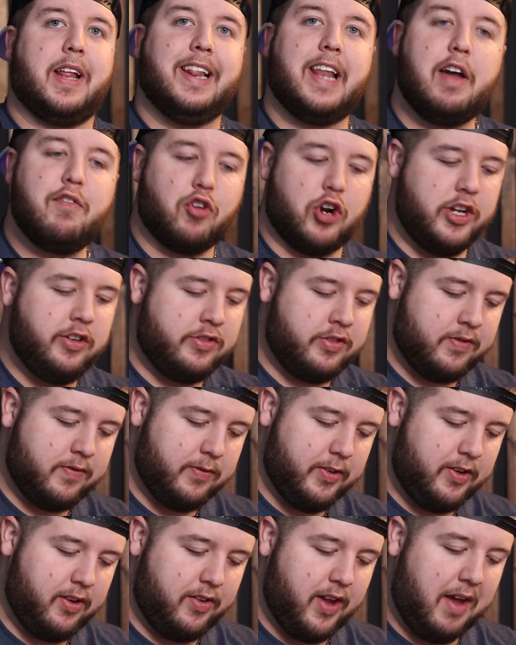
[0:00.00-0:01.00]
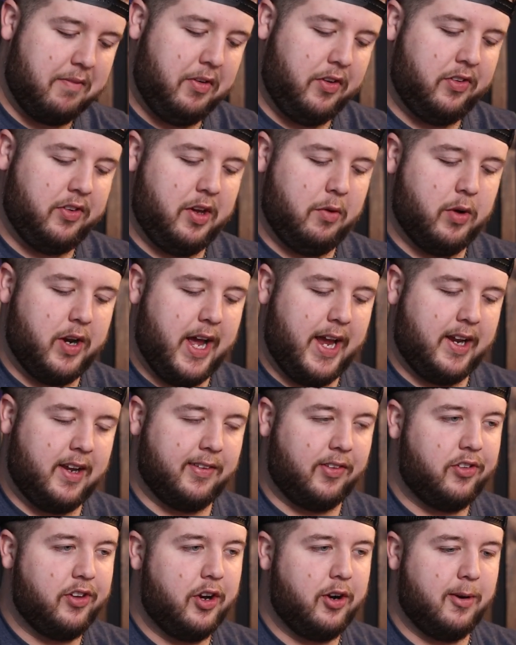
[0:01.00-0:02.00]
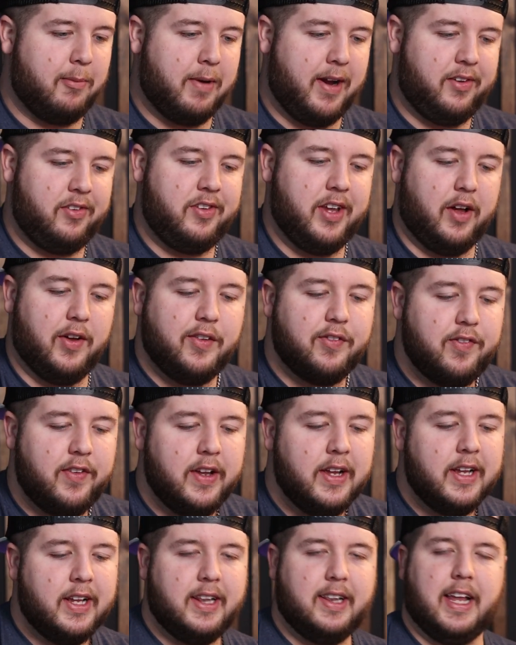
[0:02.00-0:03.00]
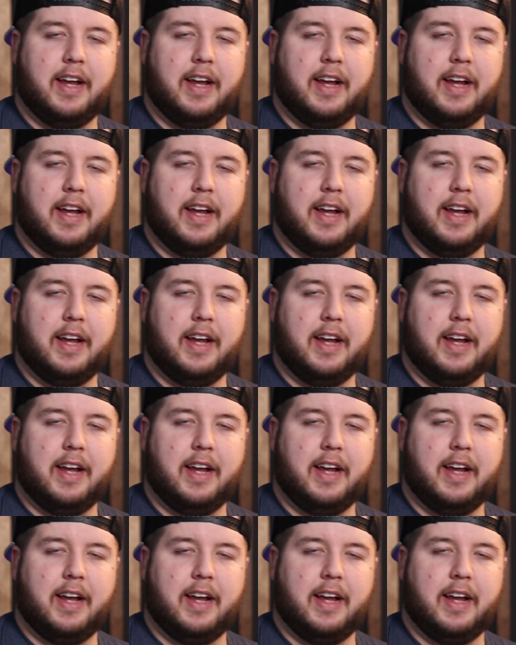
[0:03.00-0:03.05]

leverage, which is obviously what I consider myself,